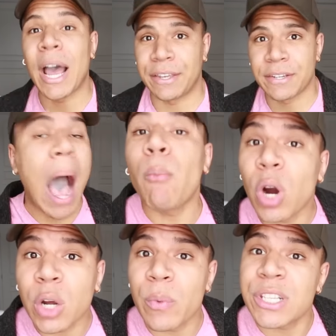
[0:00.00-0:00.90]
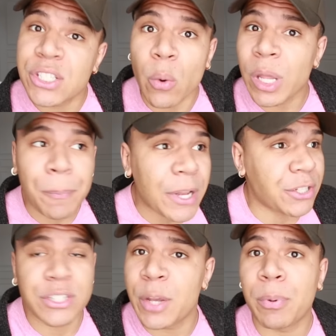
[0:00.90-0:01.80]
but I'm working with Sony
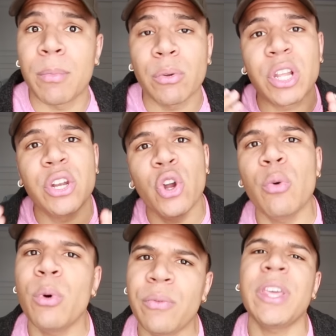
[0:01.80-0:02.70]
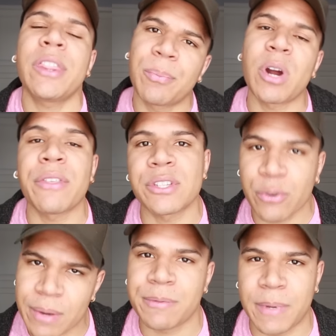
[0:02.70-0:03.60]
Pictures to promote the new movie, The Brothers
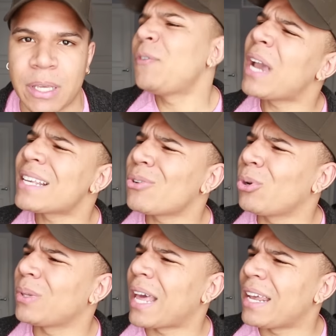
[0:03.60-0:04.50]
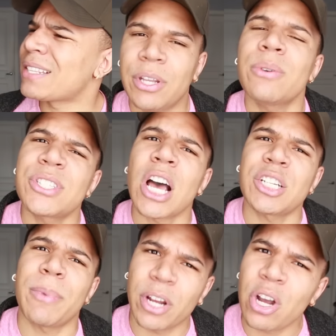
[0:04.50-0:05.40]
Grimsby. If you guys don't know what that is, you know
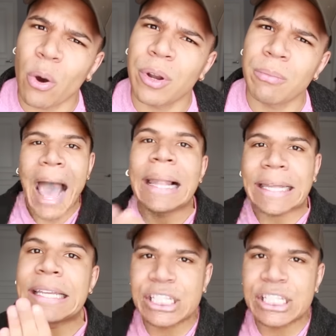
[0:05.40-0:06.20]
Sacha Baron Cohen, Ali